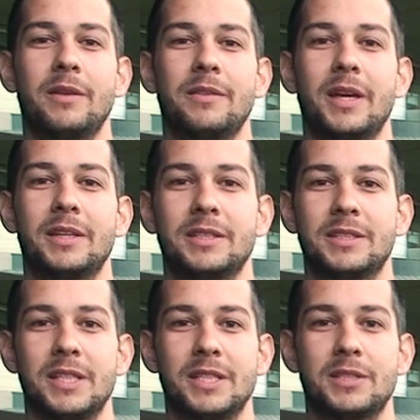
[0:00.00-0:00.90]
that
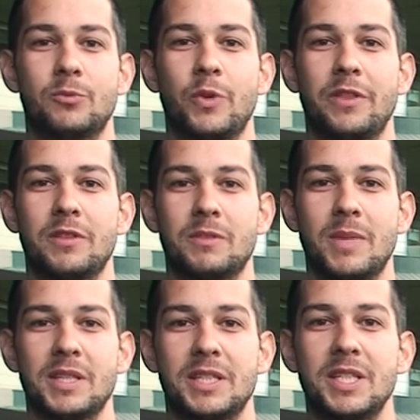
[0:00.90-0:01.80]
exists with the
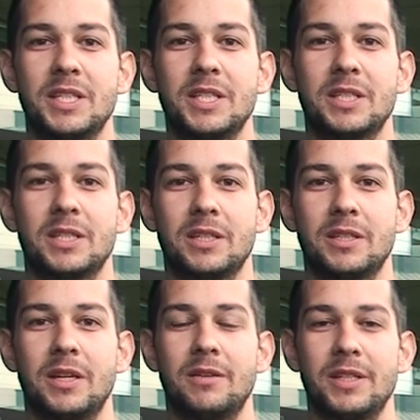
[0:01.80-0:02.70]
smart cities,
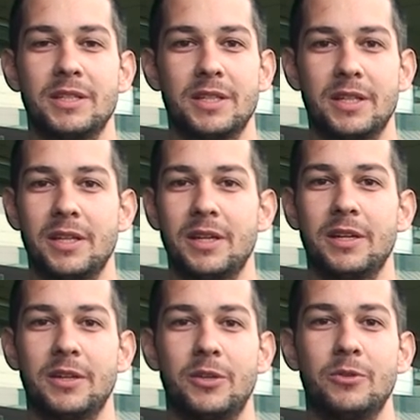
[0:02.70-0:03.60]
that there is
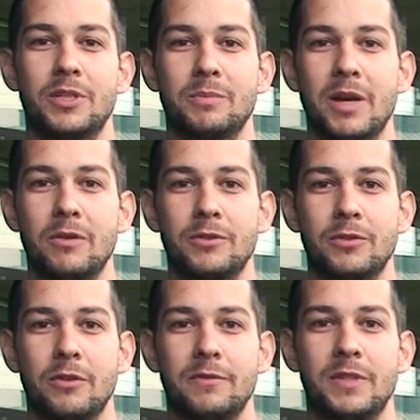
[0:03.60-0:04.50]
a huge amount
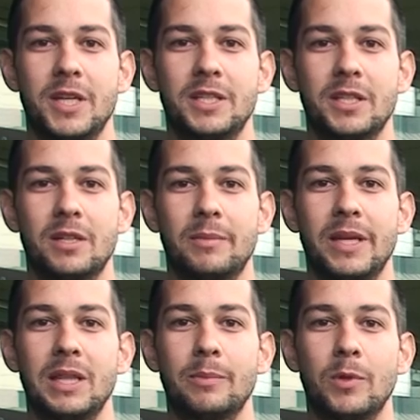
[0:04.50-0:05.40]
of data
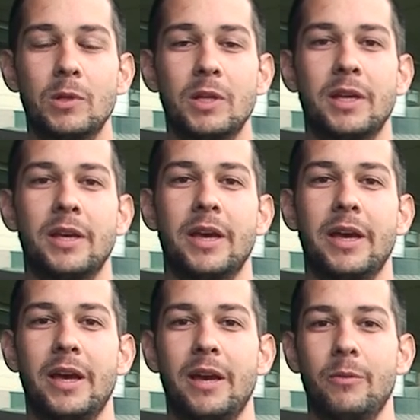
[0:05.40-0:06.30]
available
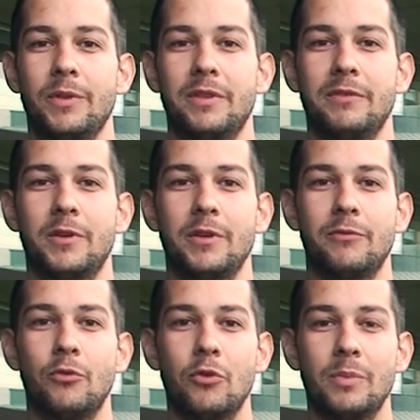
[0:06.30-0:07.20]
uh, with different
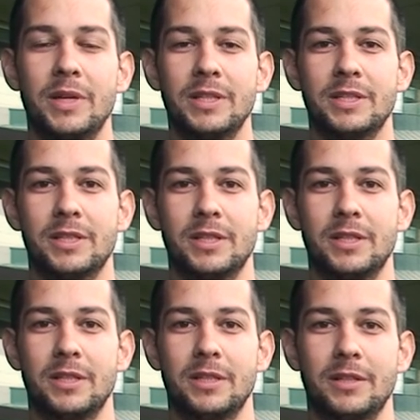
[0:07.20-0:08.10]
formats,
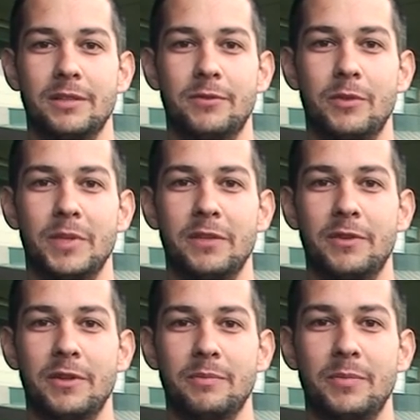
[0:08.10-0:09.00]
uh, from
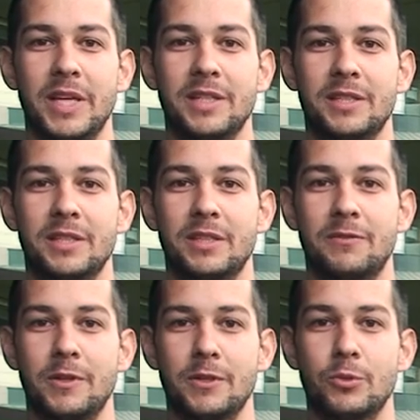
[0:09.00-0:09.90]
different places,
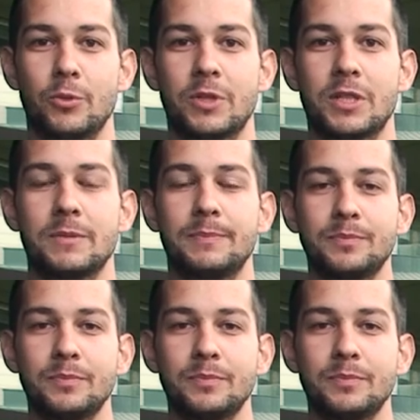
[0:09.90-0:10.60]
different sources